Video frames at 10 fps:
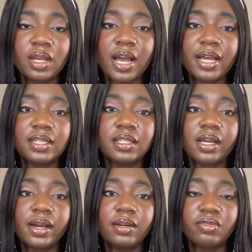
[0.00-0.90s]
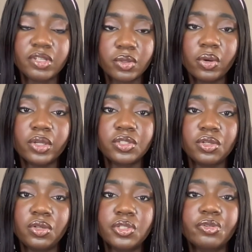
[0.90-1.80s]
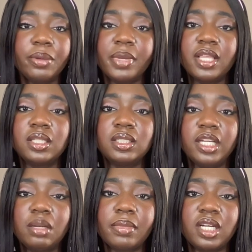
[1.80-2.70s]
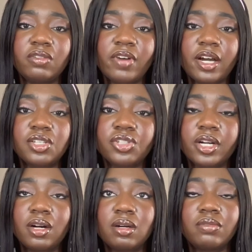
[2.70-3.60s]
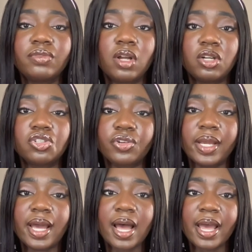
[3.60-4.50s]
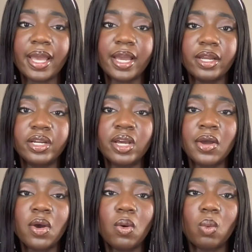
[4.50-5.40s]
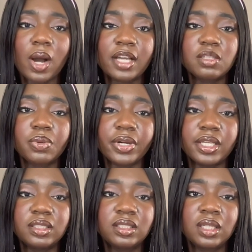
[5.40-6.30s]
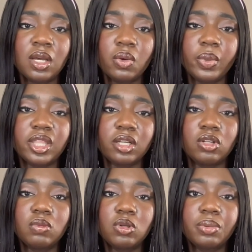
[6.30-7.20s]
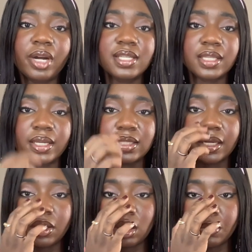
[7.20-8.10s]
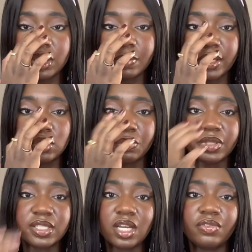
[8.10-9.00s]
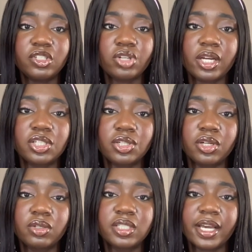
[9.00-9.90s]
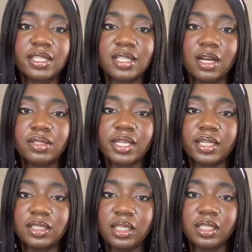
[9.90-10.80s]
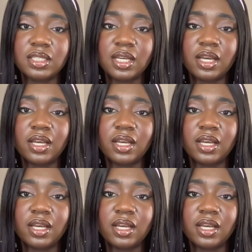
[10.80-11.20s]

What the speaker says: And Vlisco continues to remain the leading manufacturer of luxury, high-end wax prints with a global presence and a commitment to preserving traditional textile techniques.